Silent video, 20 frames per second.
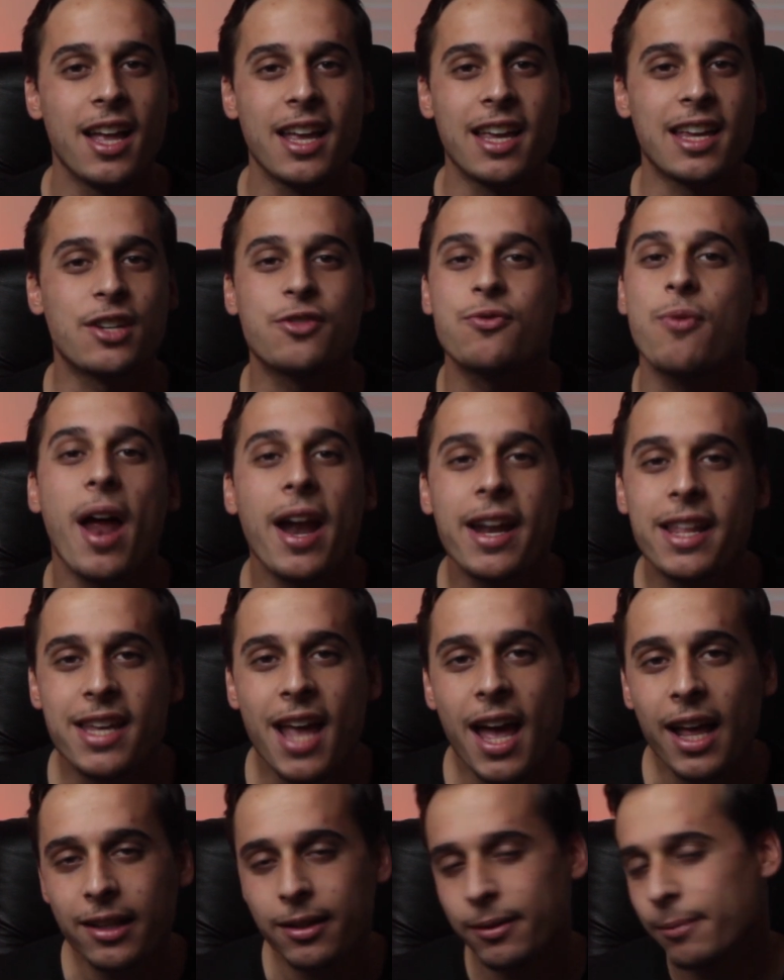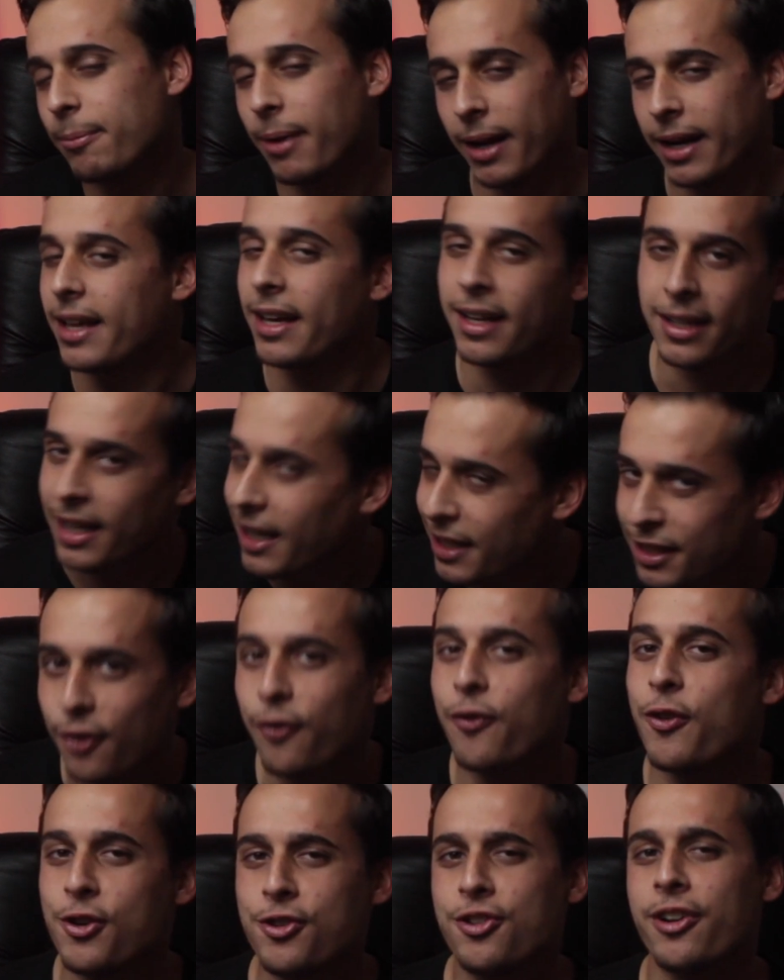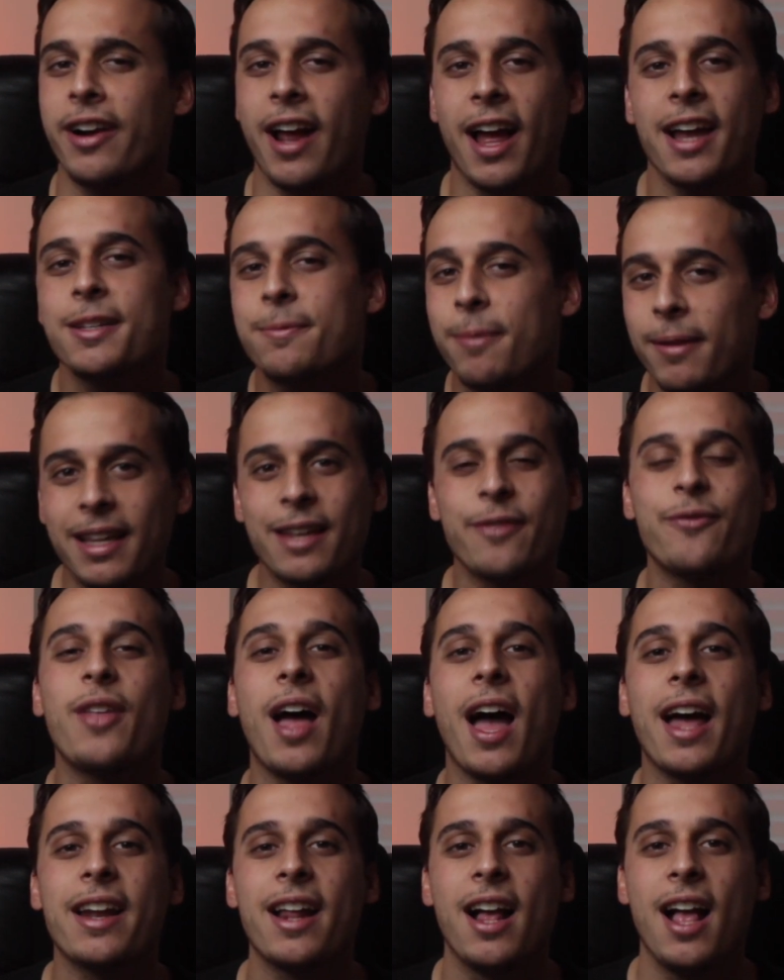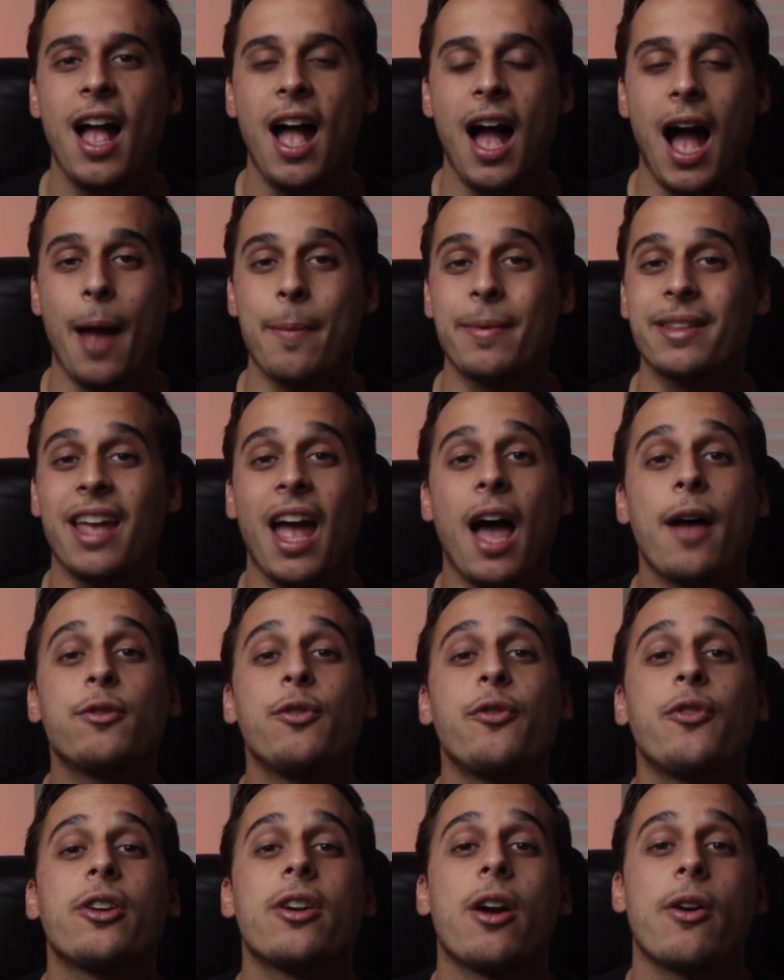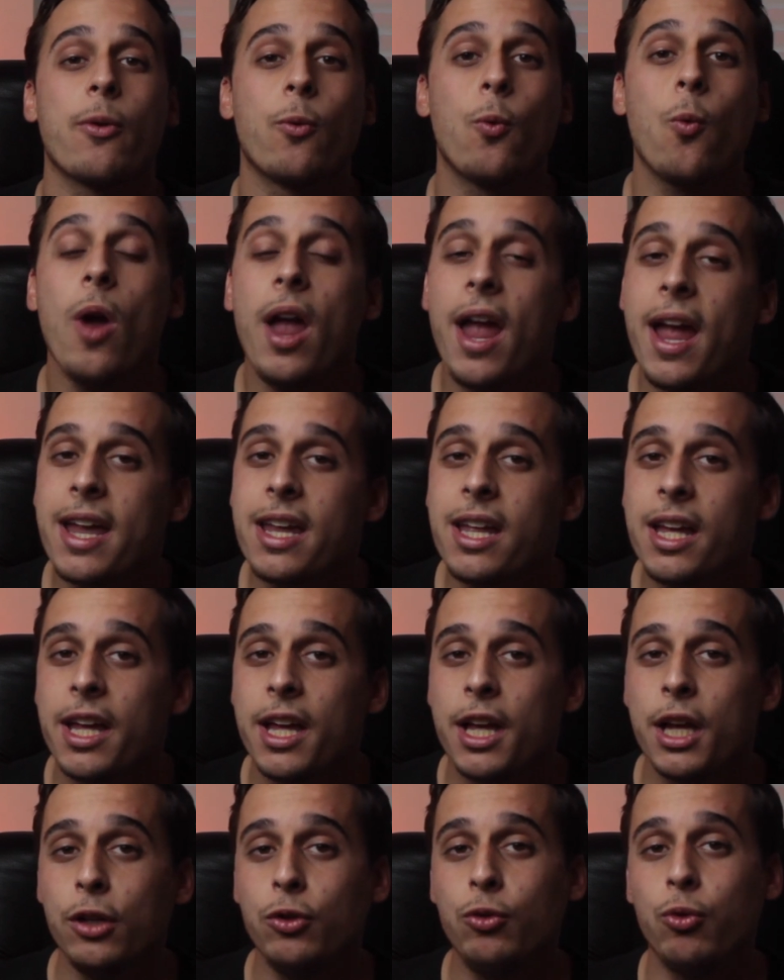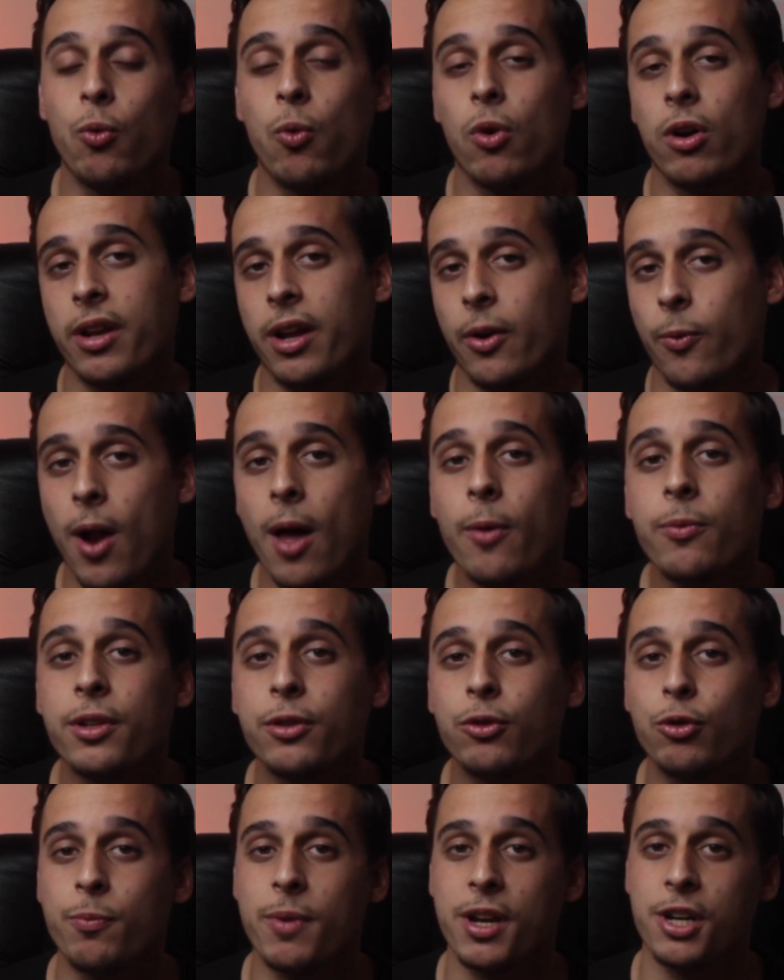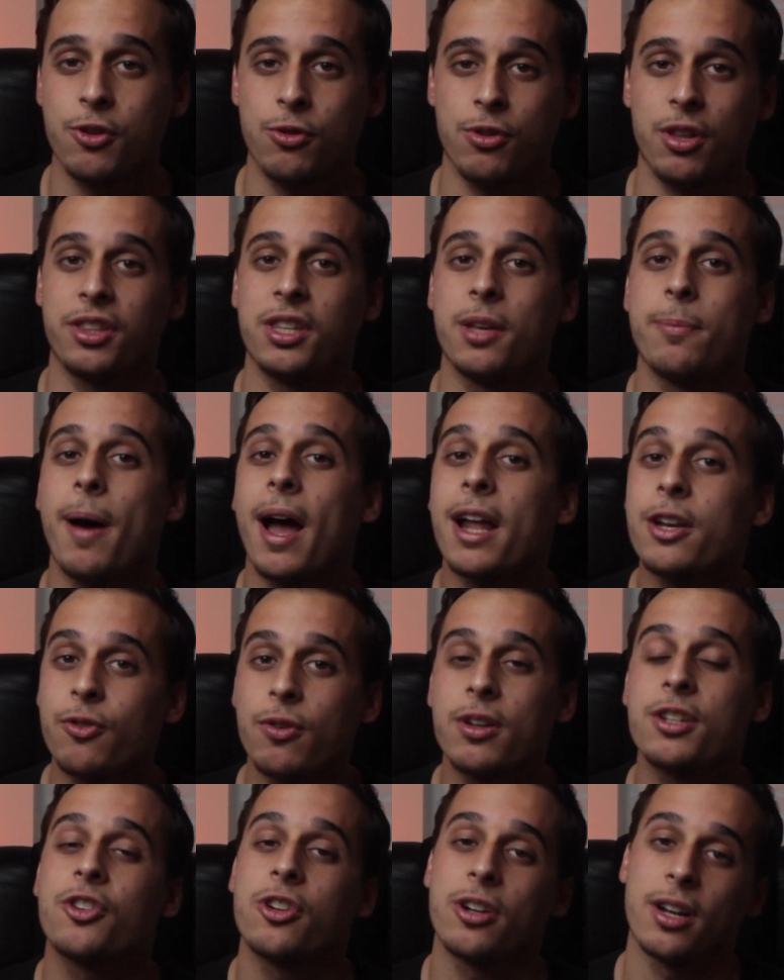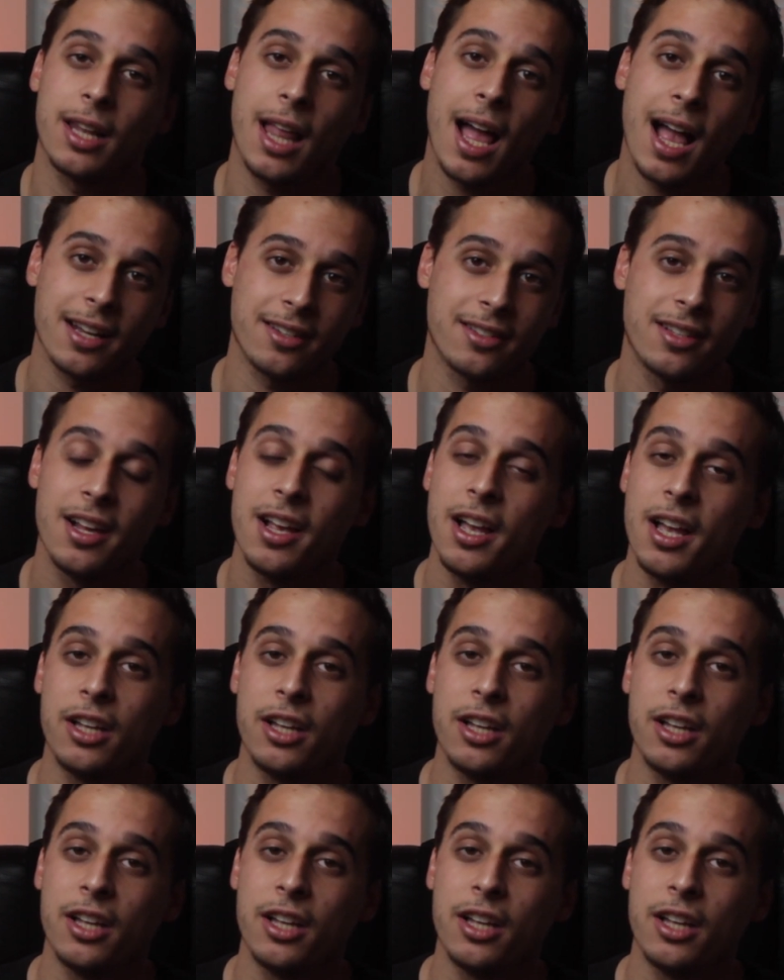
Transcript: is ready yet, but it's the future, guys, believe that. They have to figure out a way to work around it to make sure that the battery is going to last.